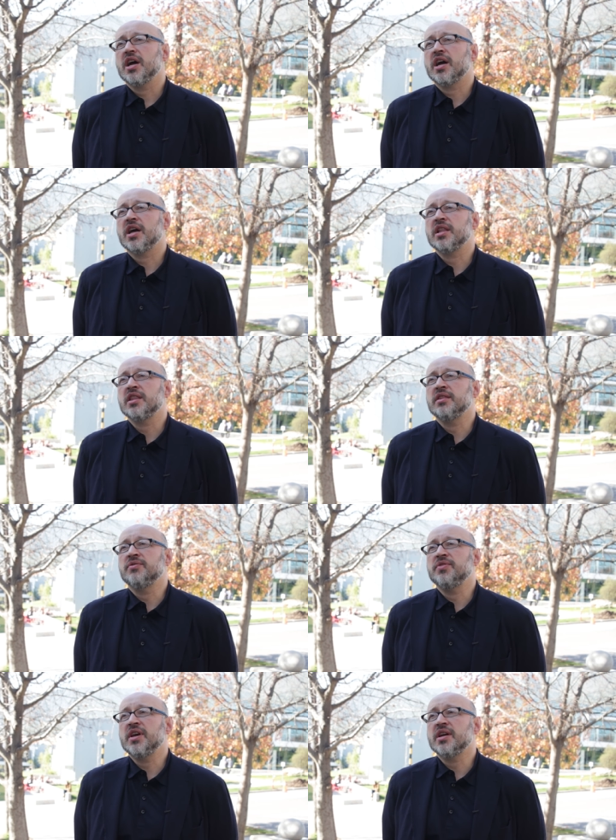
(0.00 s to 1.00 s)

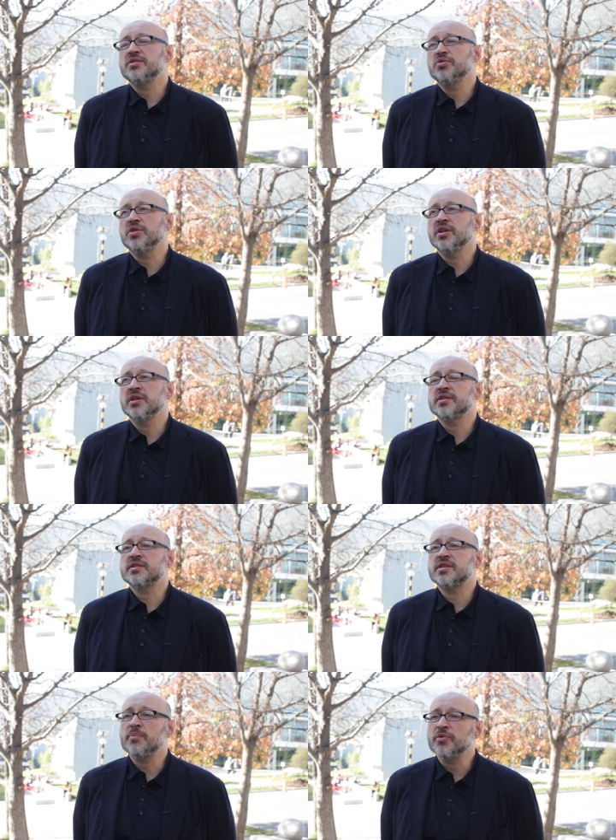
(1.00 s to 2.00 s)
and we are doing
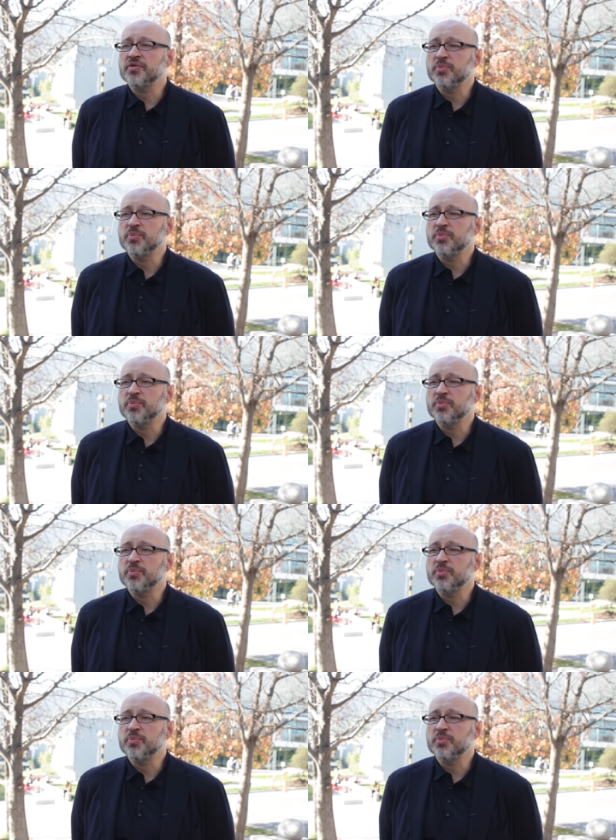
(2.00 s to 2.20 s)
some of